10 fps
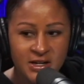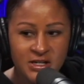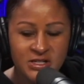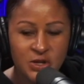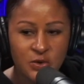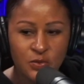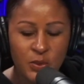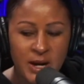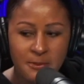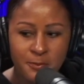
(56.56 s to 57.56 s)
so
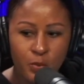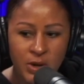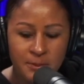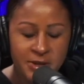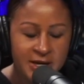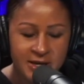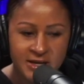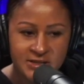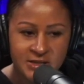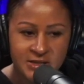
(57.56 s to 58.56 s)
when I'm picking
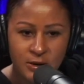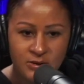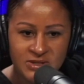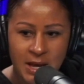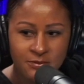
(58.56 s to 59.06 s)
guest co-hosts,